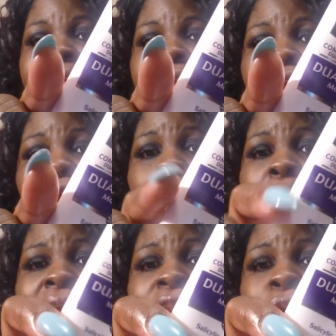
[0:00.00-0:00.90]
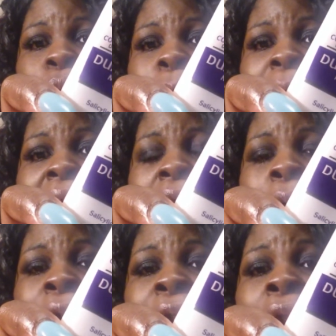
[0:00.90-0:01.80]
is the Equate Dual
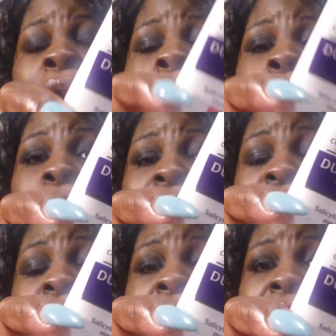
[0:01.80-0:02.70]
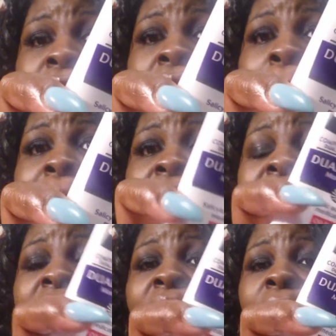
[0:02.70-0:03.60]
Power Moisturizer. I picked
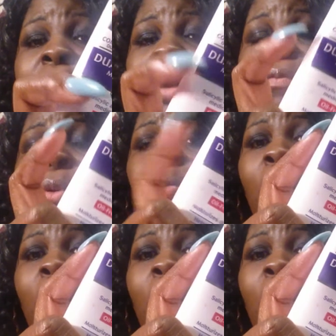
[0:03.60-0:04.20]
this stuff up from